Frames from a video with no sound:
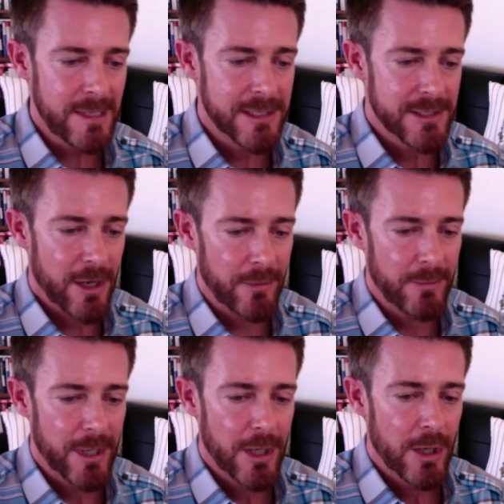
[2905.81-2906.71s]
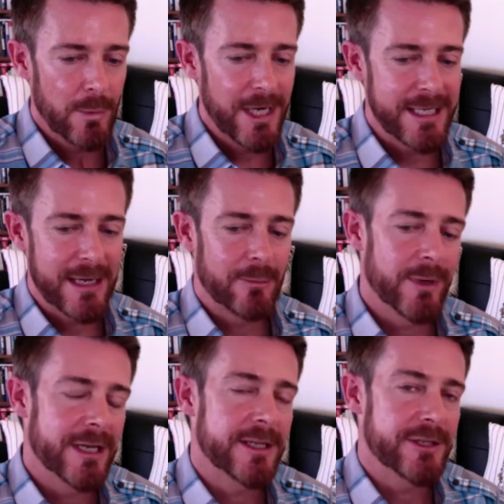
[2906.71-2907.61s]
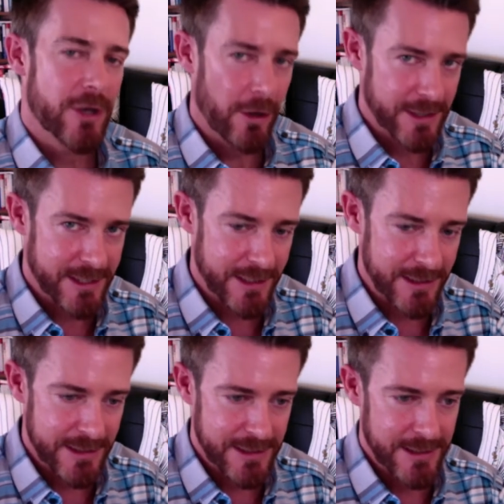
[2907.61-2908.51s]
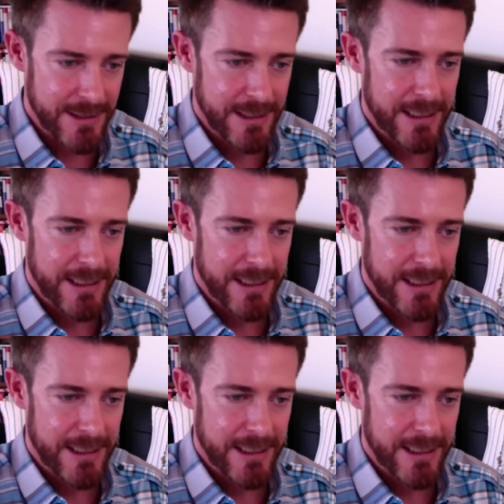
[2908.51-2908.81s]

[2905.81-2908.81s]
So we need to get rid of the toxins.